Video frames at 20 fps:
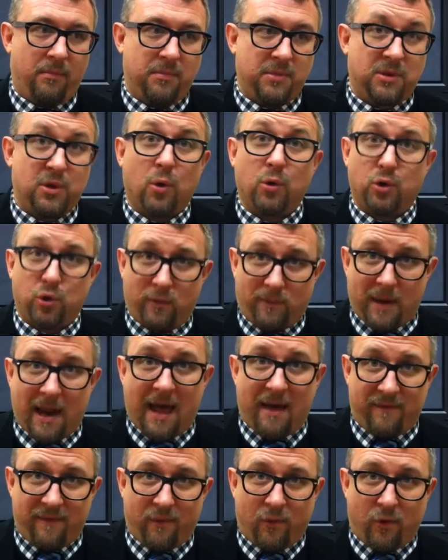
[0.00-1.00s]
social
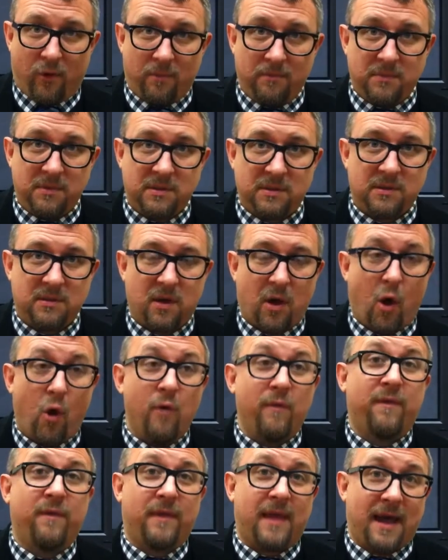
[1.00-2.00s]
platforms
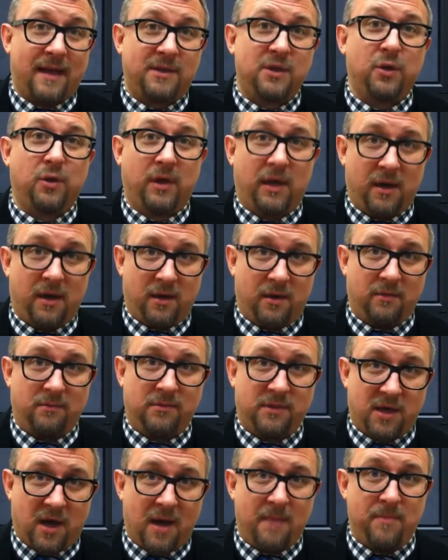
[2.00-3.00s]
over that 2-year
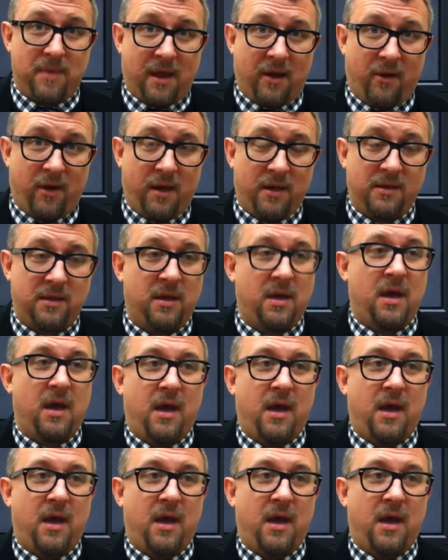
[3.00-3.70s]
time period,